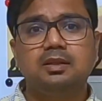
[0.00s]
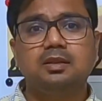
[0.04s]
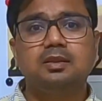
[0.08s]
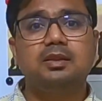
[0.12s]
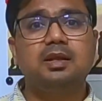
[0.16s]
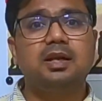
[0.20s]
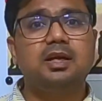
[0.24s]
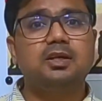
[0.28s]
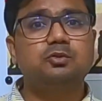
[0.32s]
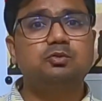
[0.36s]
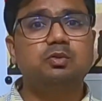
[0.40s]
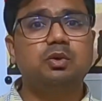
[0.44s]

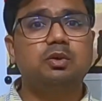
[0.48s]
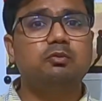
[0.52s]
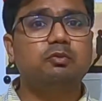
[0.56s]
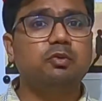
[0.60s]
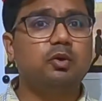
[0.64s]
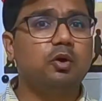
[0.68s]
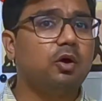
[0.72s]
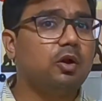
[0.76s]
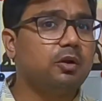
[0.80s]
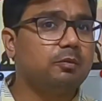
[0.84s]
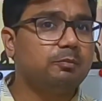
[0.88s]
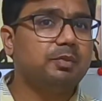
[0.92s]
that's what
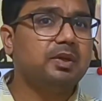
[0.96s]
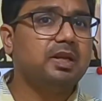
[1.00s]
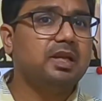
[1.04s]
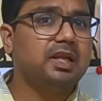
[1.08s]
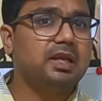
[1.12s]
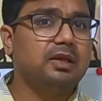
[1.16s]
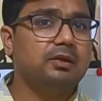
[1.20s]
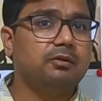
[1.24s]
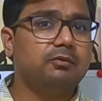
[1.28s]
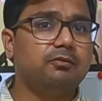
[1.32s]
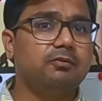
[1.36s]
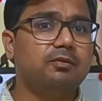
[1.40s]
we all
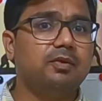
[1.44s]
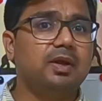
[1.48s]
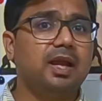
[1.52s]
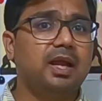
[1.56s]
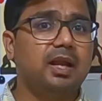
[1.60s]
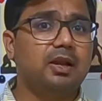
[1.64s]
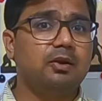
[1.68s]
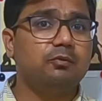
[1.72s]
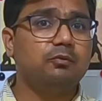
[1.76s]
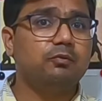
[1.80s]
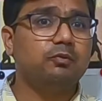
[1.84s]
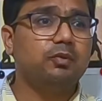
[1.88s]
believe,
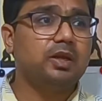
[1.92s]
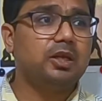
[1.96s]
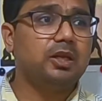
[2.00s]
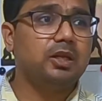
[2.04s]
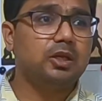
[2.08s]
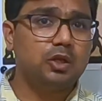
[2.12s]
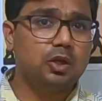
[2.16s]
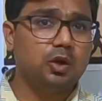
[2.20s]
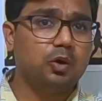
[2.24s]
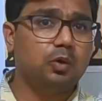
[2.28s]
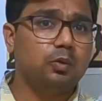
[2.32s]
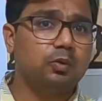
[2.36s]
and we
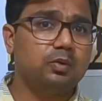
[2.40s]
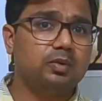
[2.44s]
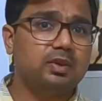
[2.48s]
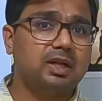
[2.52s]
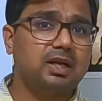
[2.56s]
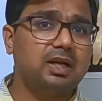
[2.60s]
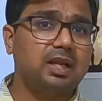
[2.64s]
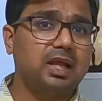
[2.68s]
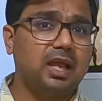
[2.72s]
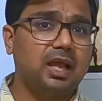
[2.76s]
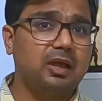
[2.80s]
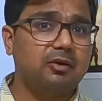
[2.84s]
know
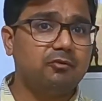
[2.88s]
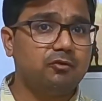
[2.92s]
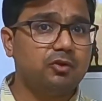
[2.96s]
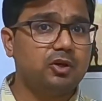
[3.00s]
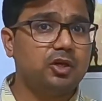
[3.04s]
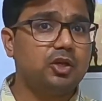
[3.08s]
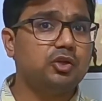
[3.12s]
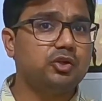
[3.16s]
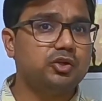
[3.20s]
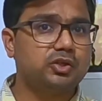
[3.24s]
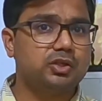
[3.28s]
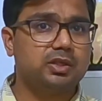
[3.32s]
that
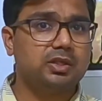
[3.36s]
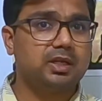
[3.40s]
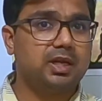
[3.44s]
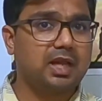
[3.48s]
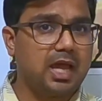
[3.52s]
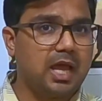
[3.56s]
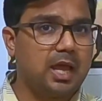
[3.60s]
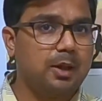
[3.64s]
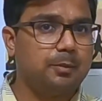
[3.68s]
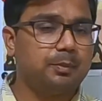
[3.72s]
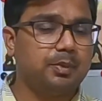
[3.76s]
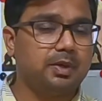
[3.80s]

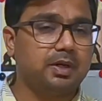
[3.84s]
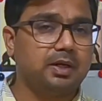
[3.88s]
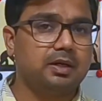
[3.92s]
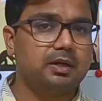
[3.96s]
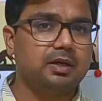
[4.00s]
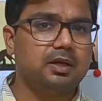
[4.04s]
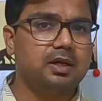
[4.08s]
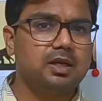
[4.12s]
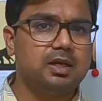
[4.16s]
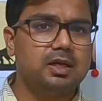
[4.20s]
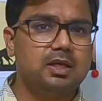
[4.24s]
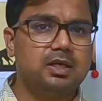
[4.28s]
evolution happened.
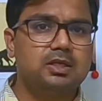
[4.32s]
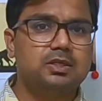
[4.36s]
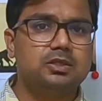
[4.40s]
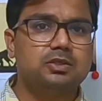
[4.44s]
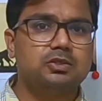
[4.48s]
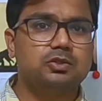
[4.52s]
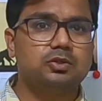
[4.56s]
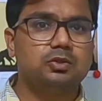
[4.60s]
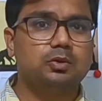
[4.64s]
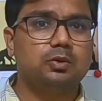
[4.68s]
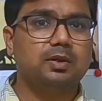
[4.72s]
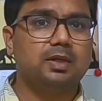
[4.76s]

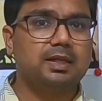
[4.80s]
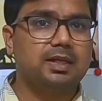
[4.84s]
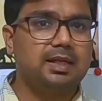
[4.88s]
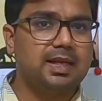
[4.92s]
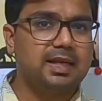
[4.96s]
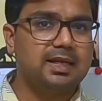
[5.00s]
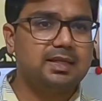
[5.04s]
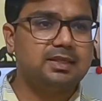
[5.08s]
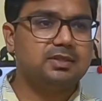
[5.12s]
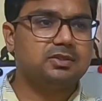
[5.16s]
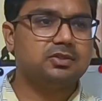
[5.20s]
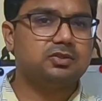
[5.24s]
So
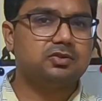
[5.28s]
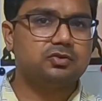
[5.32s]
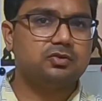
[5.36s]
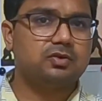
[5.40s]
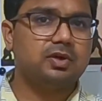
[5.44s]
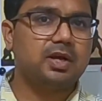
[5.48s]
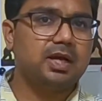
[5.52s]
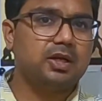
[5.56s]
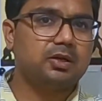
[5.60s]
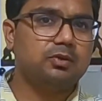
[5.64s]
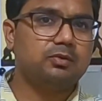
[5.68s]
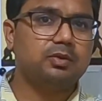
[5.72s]
let's
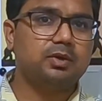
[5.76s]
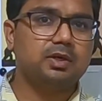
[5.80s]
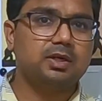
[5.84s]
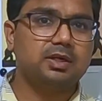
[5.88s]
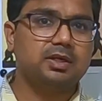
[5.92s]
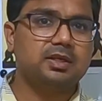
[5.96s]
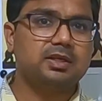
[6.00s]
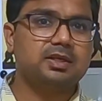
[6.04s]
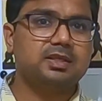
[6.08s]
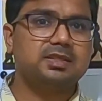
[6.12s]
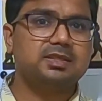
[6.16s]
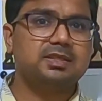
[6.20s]
try to
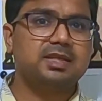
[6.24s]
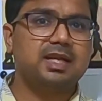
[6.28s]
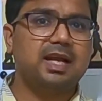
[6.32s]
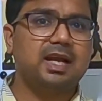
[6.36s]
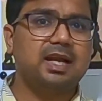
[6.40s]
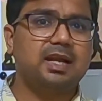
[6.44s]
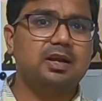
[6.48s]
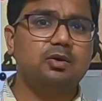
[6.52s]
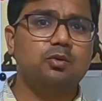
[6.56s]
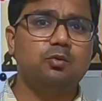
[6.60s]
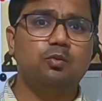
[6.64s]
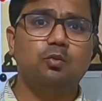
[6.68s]

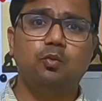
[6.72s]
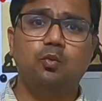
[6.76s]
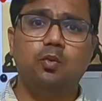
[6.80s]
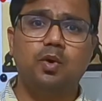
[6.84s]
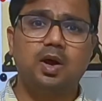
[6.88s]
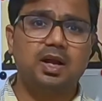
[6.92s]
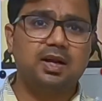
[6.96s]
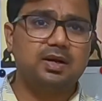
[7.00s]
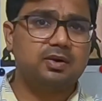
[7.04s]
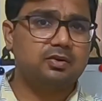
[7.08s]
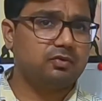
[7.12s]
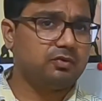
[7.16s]
understand
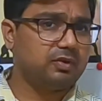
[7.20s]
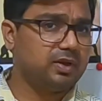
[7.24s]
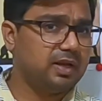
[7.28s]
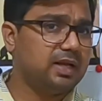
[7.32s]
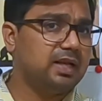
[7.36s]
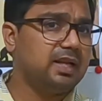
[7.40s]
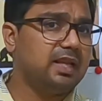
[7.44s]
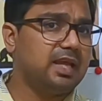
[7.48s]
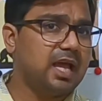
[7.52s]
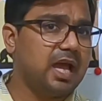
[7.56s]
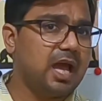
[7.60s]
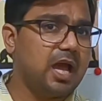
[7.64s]
what
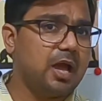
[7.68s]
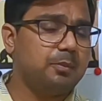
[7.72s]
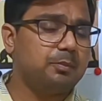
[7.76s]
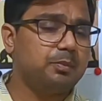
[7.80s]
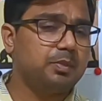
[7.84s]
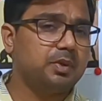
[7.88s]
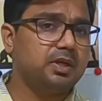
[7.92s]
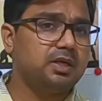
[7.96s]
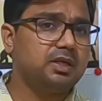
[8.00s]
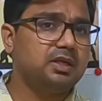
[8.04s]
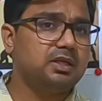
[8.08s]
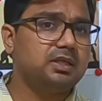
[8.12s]
really
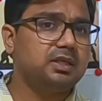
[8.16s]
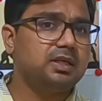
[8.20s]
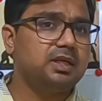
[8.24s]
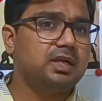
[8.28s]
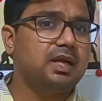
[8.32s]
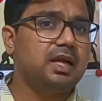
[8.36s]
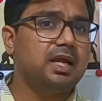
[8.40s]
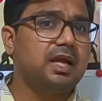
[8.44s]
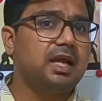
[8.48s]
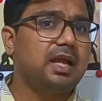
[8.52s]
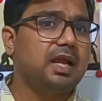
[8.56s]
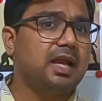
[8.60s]
happened
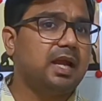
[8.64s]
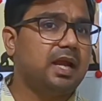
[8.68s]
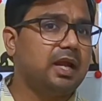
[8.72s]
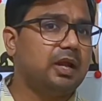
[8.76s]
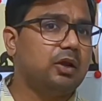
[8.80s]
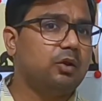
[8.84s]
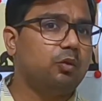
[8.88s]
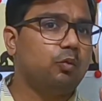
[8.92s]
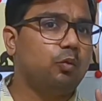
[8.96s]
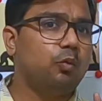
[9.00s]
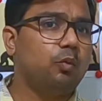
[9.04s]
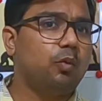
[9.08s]

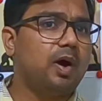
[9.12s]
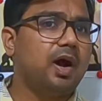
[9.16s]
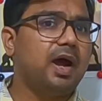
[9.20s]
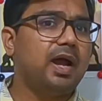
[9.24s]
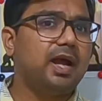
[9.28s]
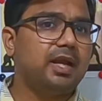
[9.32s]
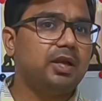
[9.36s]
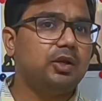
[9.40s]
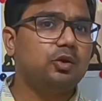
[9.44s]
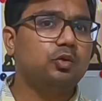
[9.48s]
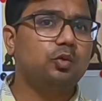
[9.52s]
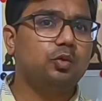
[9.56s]
and
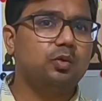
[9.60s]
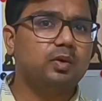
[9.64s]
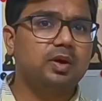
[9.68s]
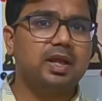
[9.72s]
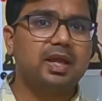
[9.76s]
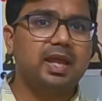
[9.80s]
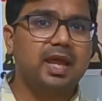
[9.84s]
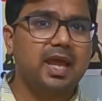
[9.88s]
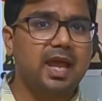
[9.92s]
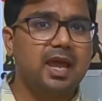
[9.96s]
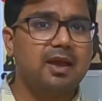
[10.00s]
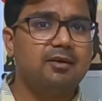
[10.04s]
why
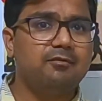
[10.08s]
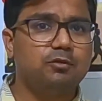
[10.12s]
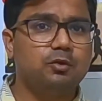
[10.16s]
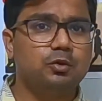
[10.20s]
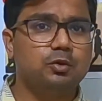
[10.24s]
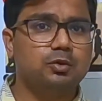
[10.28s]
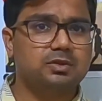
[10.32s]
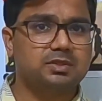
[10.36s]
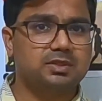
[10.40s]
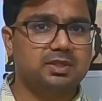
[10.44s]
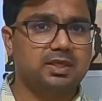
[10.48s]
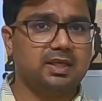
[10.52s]
don't I have
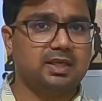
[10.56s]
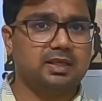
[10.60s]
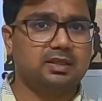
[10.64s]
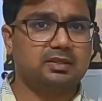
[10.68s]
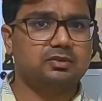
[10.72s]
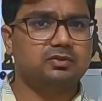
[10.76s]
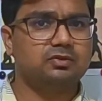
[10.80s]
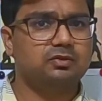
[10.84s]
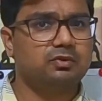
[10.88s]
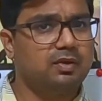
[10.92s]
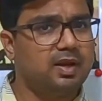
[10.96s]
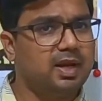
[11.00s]
those
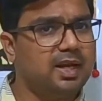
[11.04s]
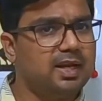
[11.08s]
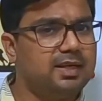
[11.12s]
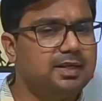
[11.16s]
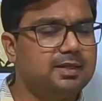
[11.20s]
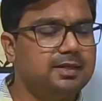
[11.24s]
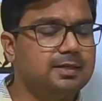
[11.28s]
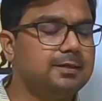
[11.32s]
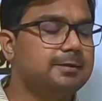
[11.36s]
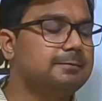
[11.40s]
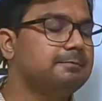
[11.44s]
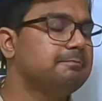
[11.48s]
things,
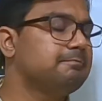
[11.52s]
right?